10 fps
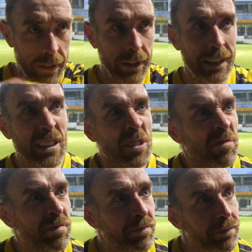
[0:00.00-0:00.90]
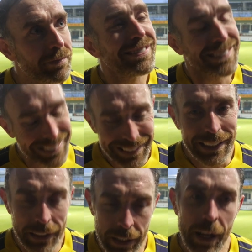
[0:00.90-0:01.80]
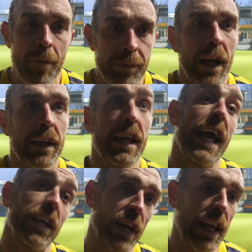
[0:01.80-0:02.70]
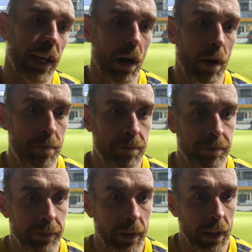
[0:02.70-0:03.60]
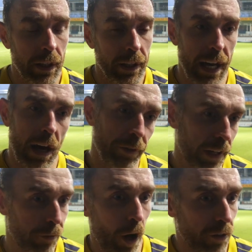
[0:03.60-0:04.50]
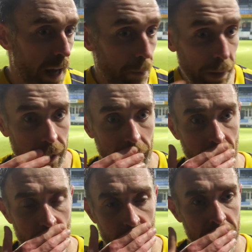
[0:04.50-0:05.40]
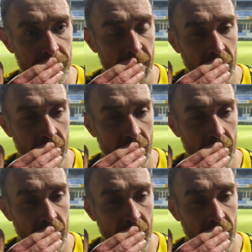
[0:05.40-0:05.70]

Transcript: to, to make up from the error that led to the goal. Yeah, exactly. Um, yeah, I think if you ask Naby, um,